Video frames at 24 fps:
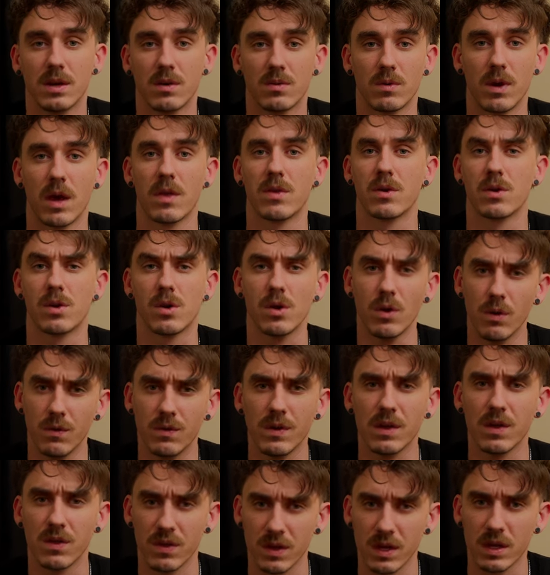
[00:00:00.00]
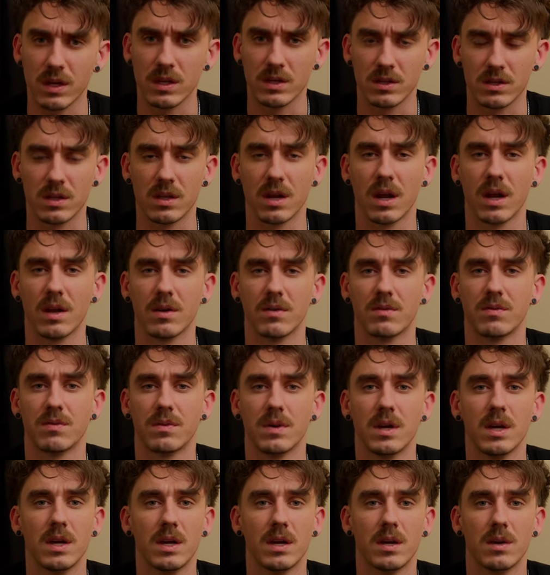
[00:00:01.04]
rather goofy things that I've
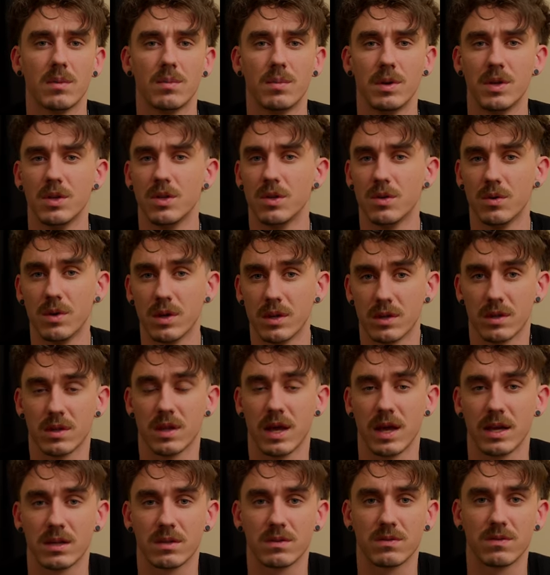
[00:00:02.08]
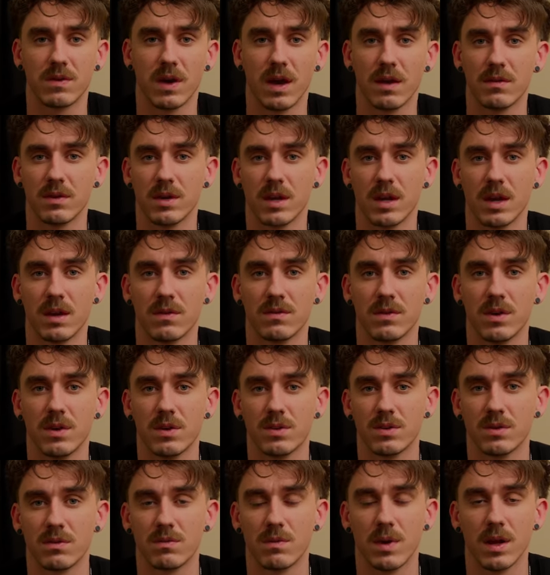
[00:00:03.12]
been doing the last five and a half
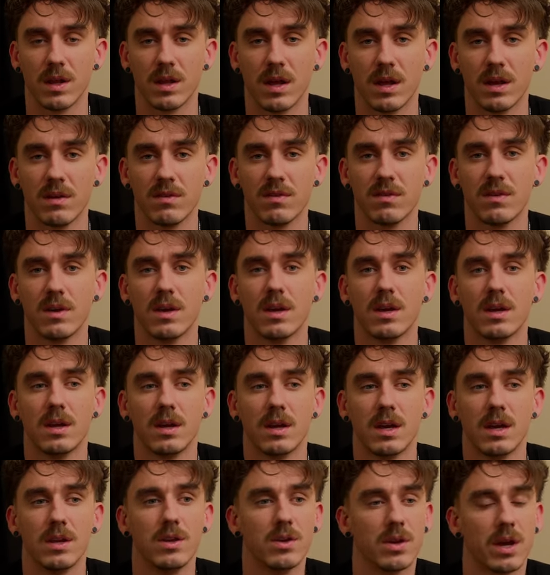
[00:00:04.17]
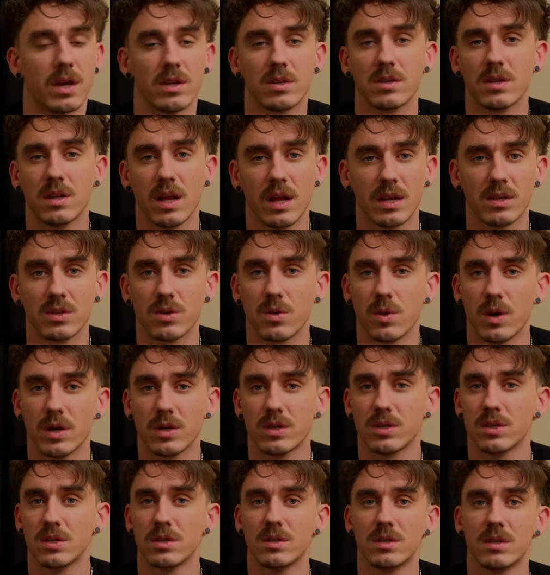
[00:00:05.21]
years of my life, and you guys can ask
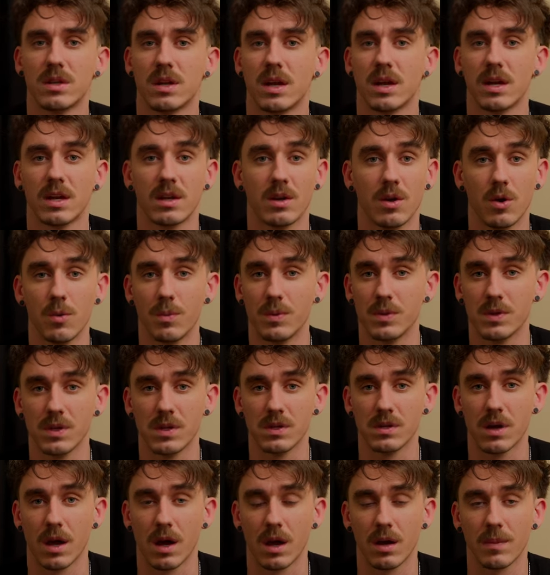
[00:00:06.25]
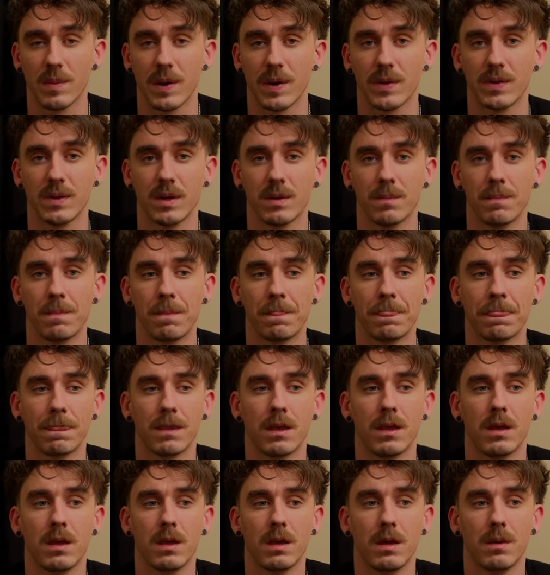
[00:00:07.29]
questions and I can openly talk about them.
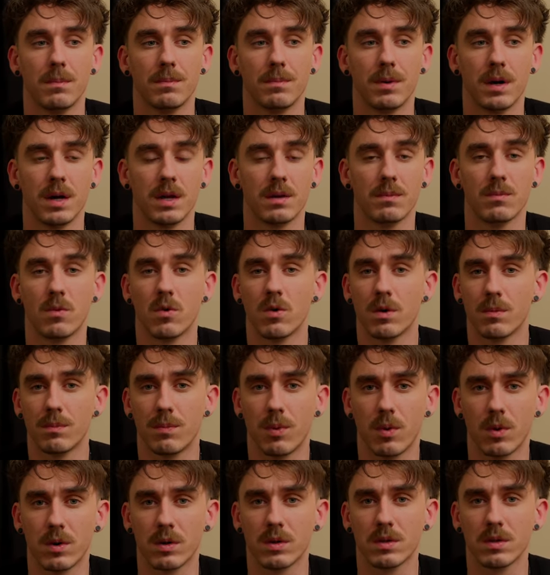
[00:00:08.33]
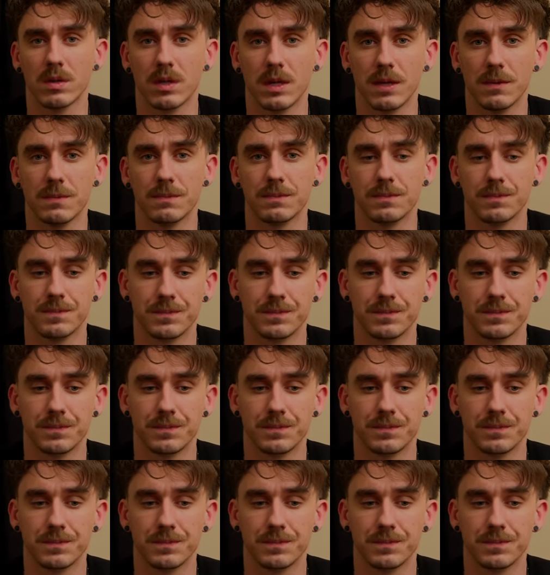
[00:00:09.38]
But more importantly,